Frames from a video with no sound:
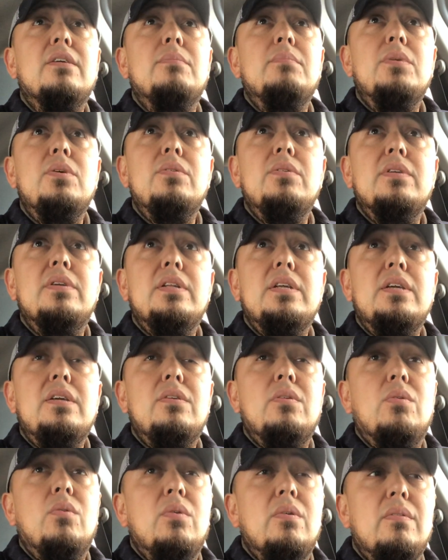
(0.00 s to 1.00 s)

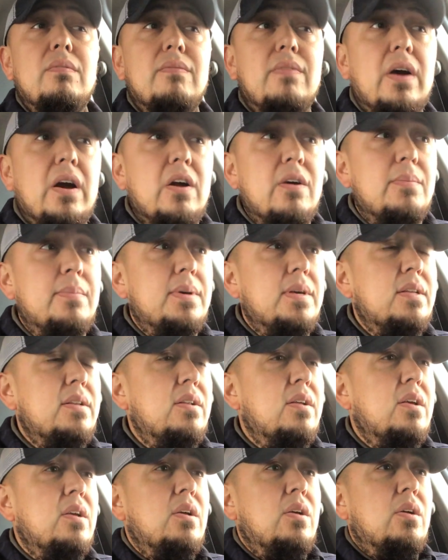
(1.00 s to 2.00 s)
community or environment
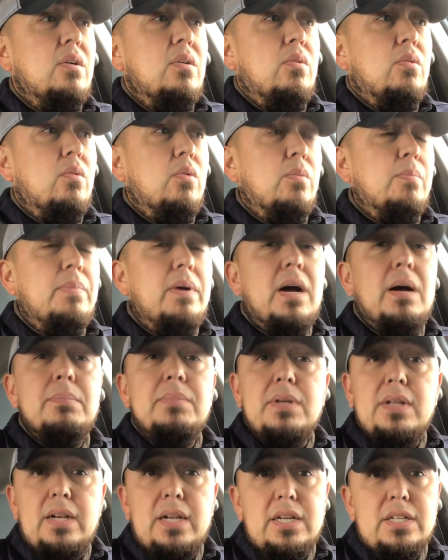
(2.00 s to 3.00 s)
or
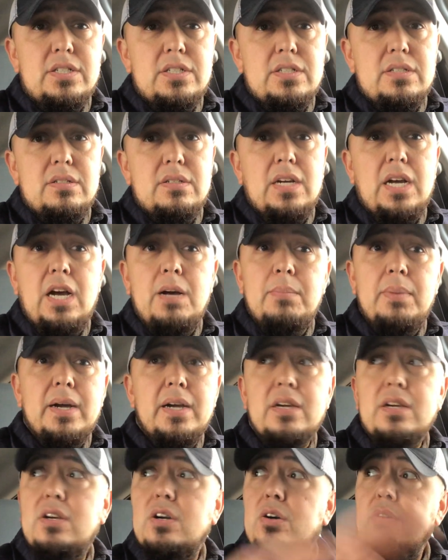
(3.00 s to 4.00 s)
population. How
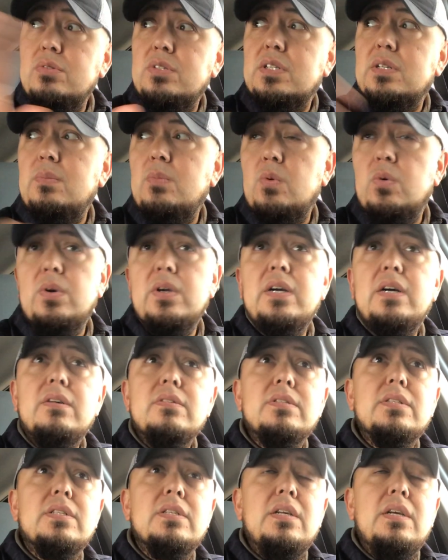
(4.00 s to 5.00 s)
about go somewhere
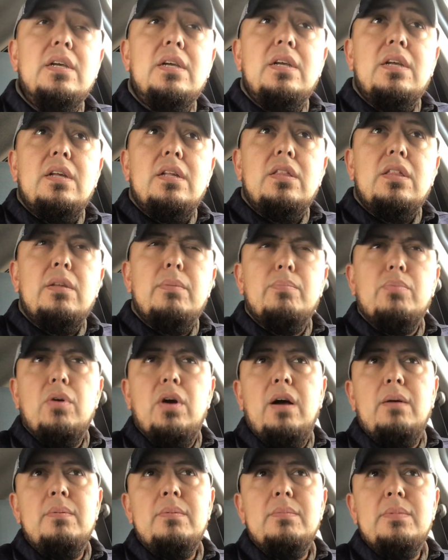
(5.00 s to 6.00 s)
else? The
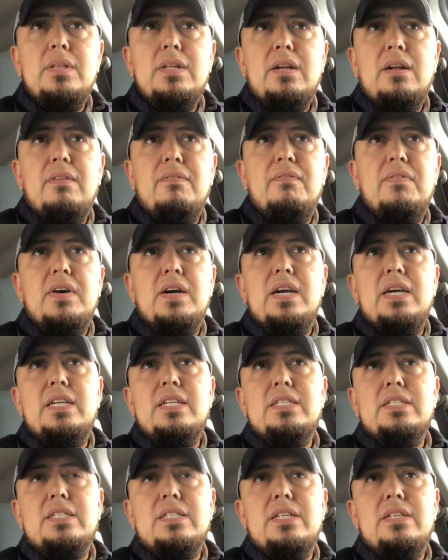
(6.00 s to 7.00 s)
problem that I find
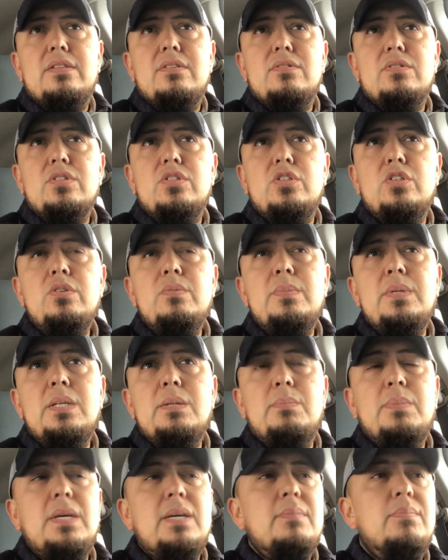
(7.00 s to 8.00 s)
is that there's too
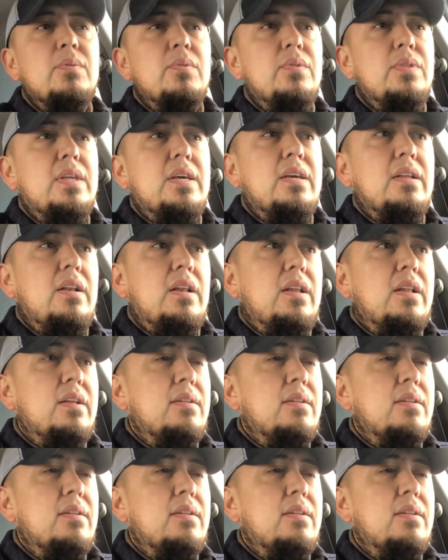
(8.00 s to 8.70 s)
many people that